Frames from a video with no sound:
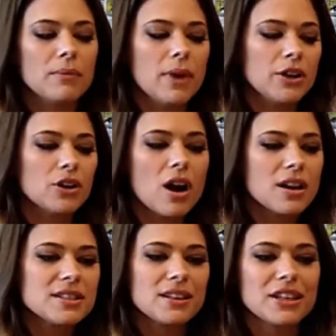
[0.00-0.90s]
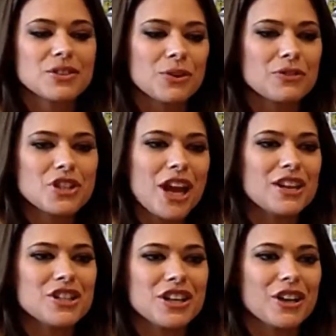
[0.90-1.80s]
and you're constantly sort of
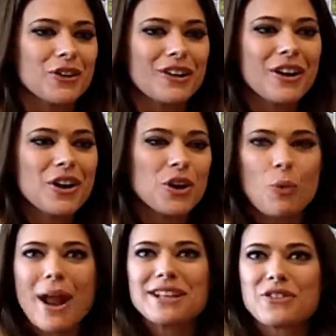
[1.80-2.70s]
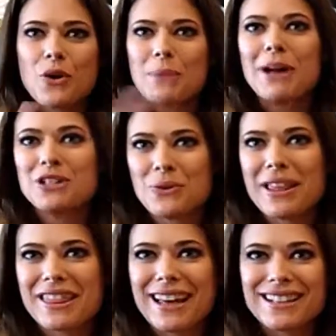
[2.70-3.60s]
changing your ways of going about
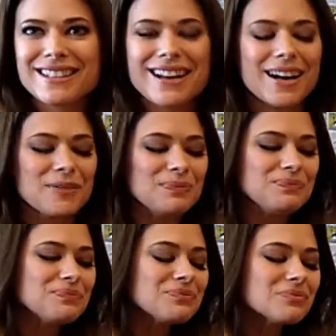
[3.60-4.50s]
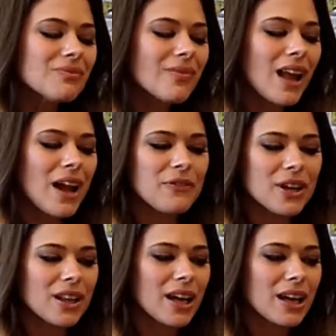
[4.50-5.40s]
doing things. I
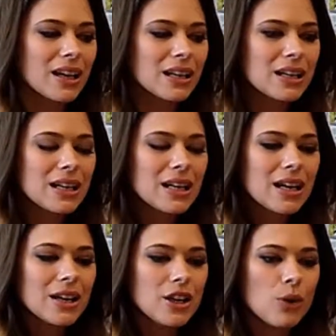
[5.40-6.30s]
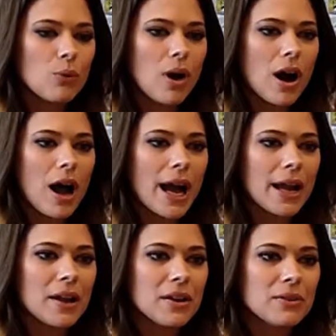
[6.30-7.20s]
feel like, you know,
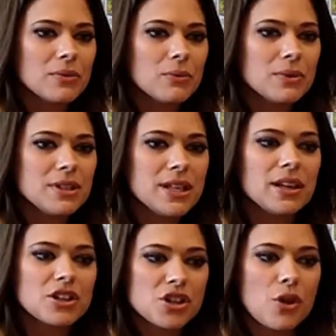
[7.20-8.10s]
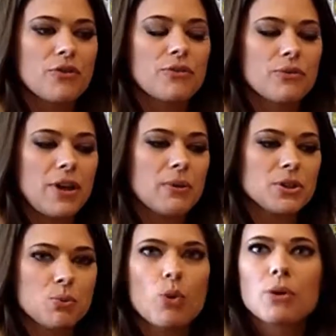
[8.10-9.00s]
I did a show that
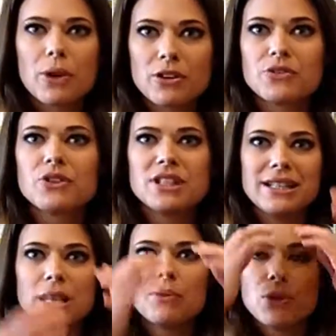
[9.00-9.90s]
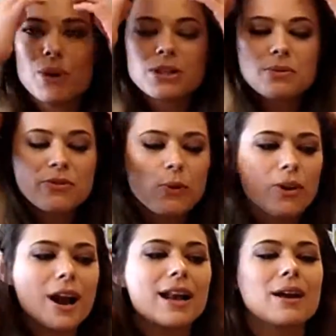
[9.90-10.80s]
was Warner Brothers for CW once
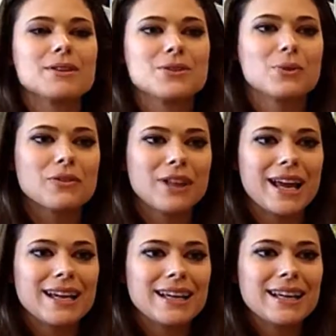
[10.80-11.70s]
before, and I was sort of like